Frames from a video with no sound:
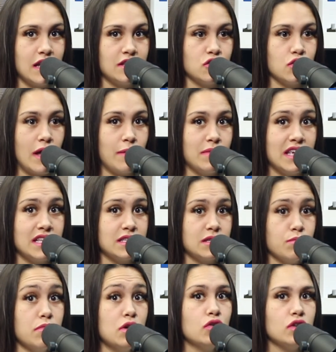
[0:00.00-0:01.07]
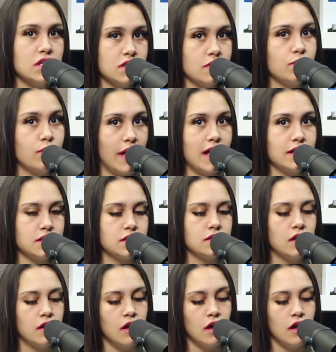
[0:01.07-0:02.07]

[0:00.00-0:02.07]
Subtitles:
And so that means millions of plants.